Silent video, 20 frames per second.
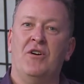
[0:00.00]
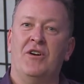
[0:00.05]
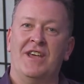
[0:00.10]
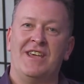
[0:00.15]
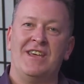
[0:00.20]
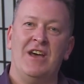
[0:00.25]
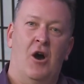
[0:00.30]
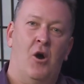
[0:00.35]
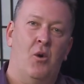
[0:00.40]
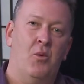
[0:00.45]
on
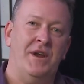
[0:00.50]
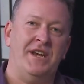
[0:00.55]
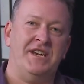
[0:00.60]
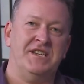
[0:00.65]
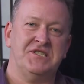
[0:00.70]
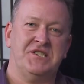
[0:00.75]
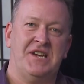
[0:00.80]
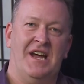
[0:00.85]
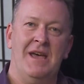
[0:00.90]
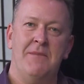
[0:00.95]
a cold
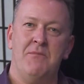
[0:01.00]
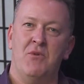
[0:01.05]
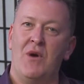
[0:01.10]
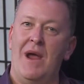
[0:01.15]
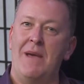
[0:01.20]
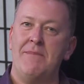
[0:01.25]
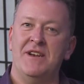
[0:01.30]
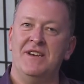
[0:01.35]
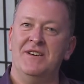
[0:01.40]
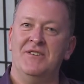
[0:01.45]
winter's day at
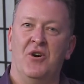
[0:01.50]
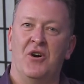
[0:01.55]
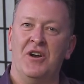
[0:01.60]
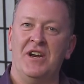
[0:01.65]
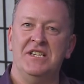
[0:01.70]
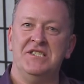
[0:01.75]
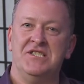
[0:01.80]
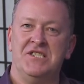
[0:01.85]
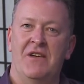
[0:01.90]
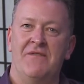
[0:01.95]
Moorabbin in
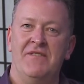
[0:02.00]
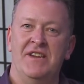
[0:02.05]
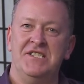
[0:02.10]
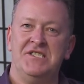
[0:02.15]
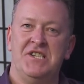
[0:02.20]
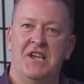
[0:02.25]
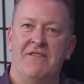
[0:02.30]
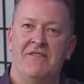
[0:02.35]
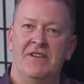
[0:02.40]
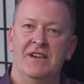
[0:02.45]

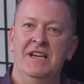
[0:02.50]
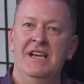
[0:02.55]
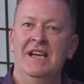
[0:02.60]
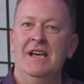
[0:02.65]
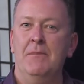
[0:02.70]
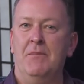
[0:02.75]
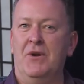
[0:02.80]
1977,